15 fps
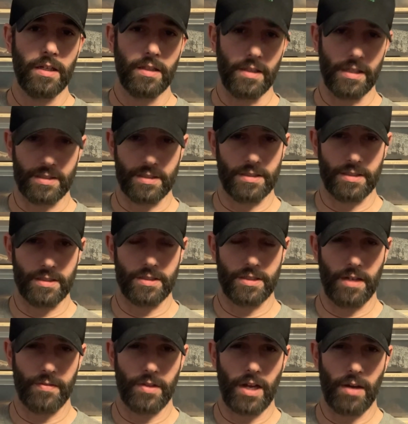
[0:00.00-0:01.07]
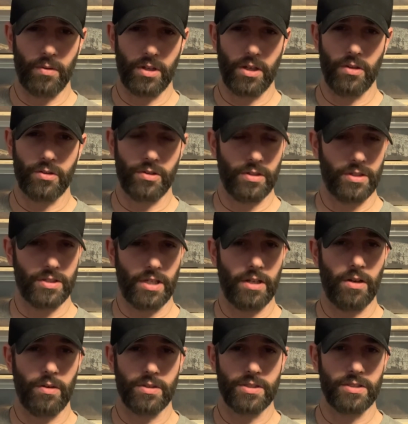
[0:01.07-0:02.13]
this is the stuff that I would go to, because I
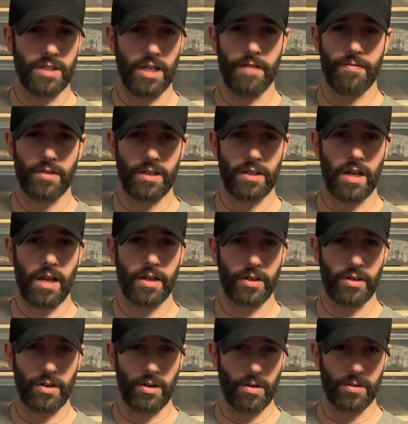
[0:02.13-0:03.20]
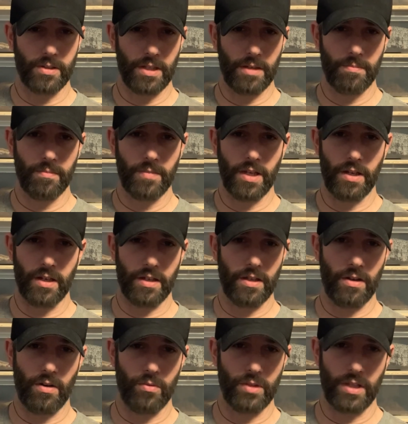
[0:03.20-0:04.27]
know it's definitely not going to hurt them, and it
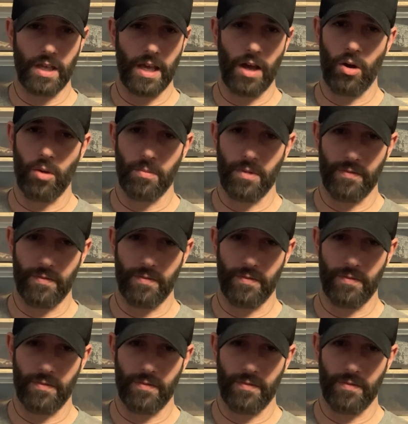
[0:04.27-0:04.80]
can only help.